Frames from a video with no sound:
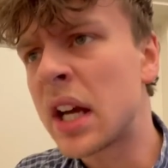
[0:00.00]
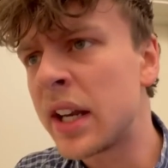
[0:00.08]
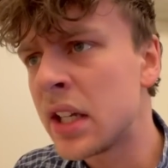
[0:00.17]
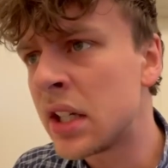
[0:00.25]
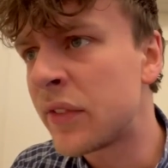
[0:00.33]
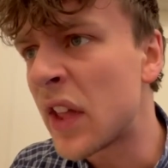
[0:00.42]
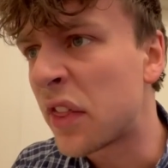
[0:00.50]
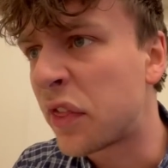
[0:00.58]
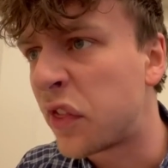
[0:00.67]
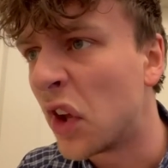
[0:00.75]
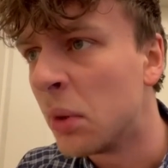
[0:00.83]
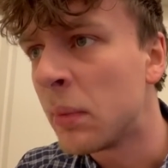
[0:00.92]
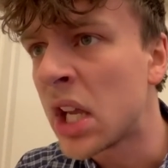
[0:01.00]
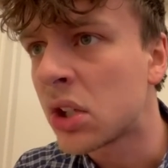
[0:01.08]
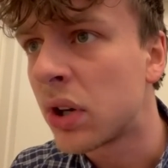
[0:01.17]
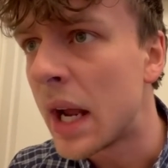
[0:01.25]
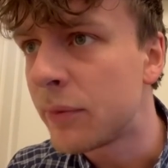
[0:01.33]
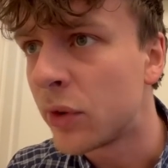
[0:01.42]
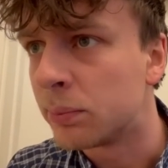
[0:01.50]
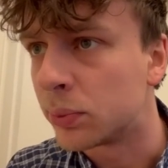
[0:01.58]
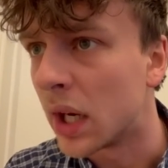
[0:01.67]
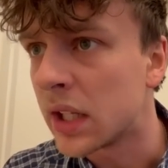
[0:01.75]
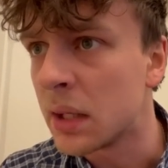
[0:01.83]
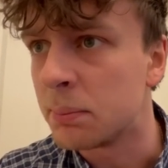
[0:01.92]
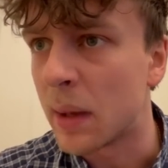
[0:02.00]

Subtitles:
got any of that thermite crap from Breaking